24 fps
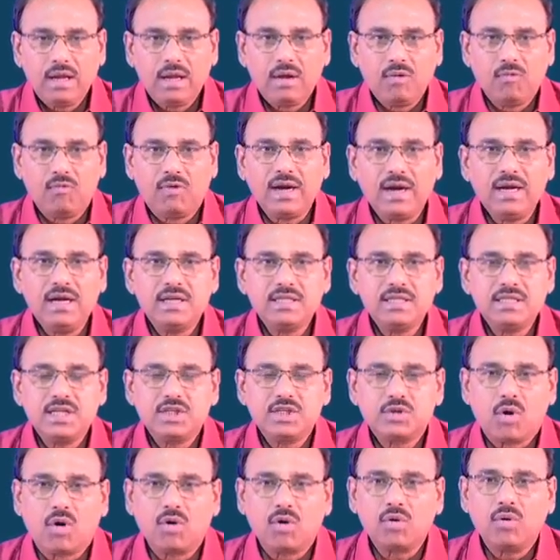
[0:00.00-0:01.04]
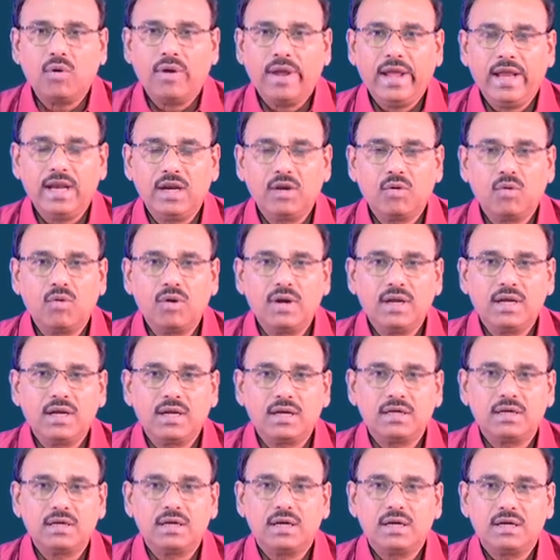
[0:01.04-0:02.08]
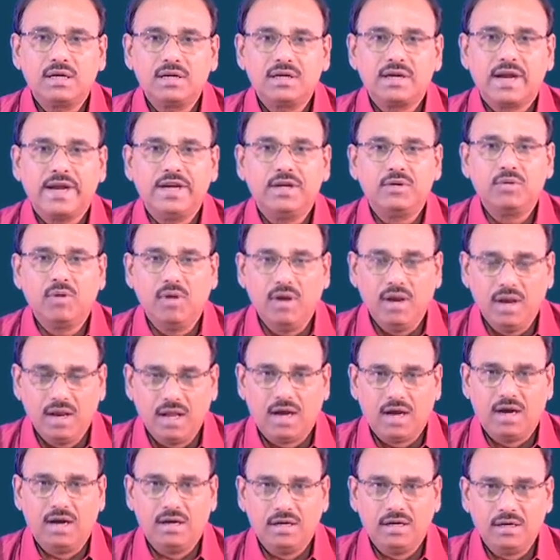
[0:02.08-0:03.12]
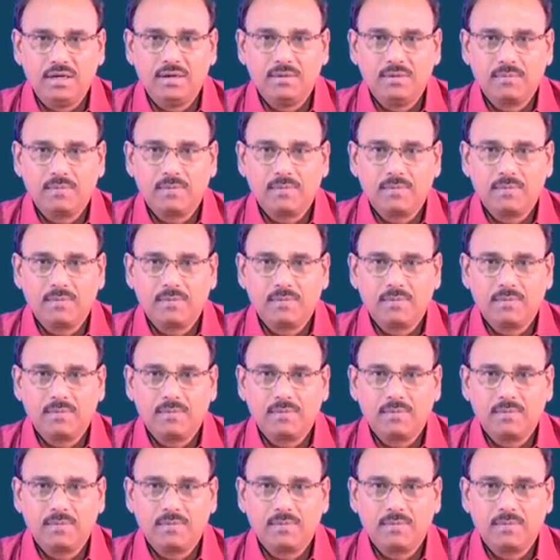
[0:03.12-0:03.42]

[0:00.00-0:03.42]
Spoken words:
what does this autoencoder try to learn?